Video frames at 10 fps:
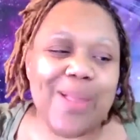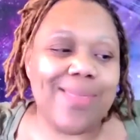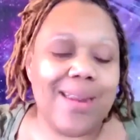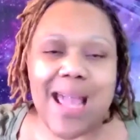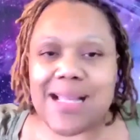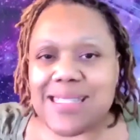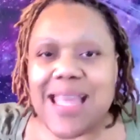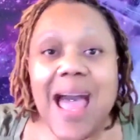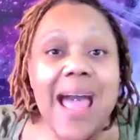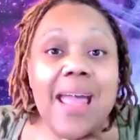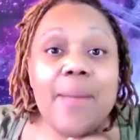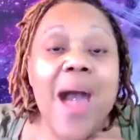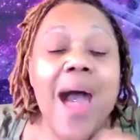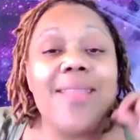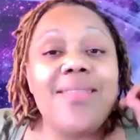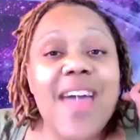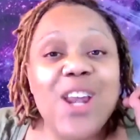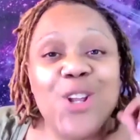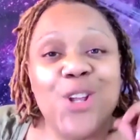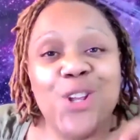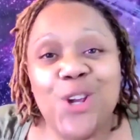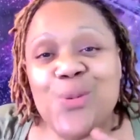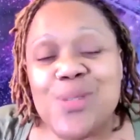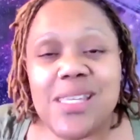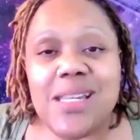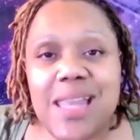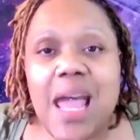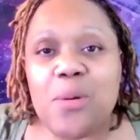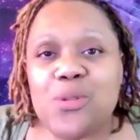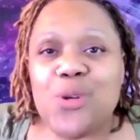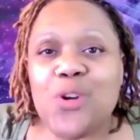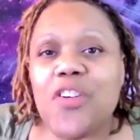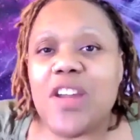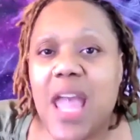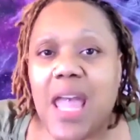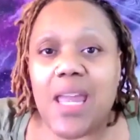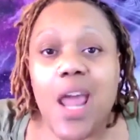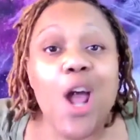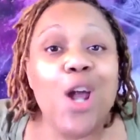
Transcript: The next time that you sit down to create